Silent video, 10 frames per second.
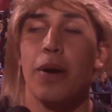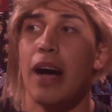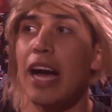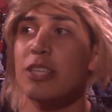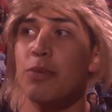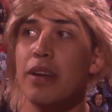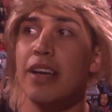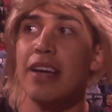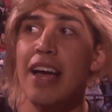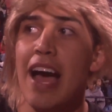well, I just want
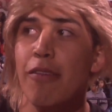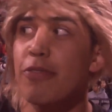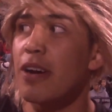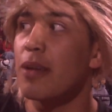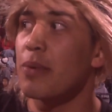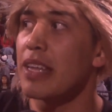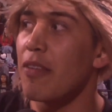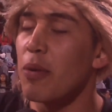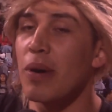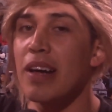to have fun with
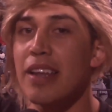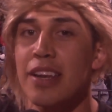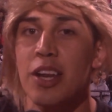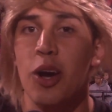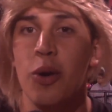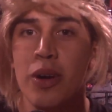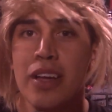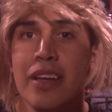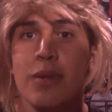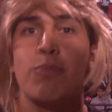everyone and, you know,
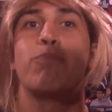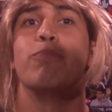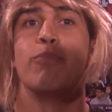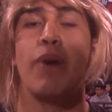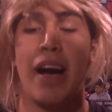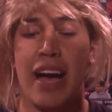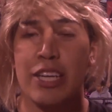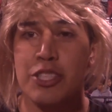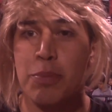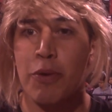uh,
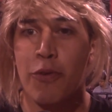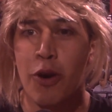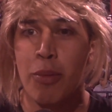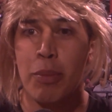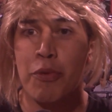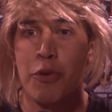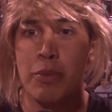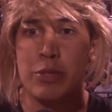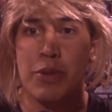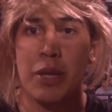actually perform. our
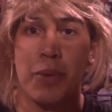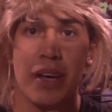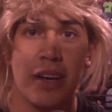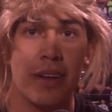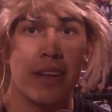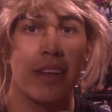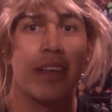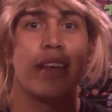performance really well.